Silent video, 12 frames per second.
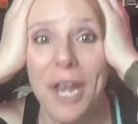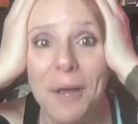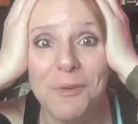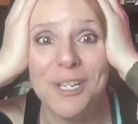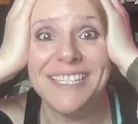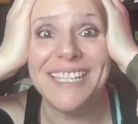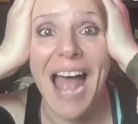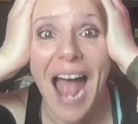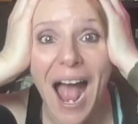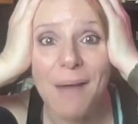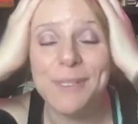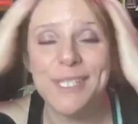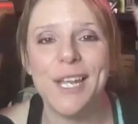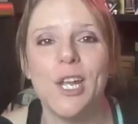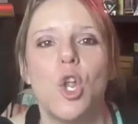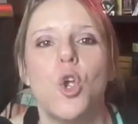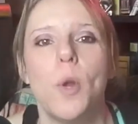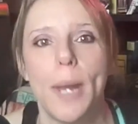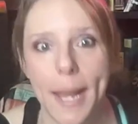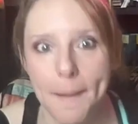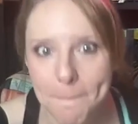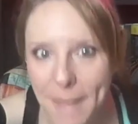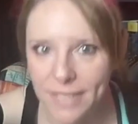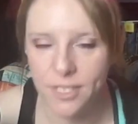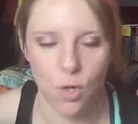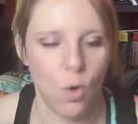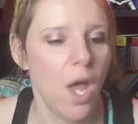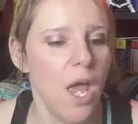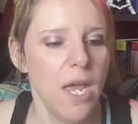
it was absolutely mental.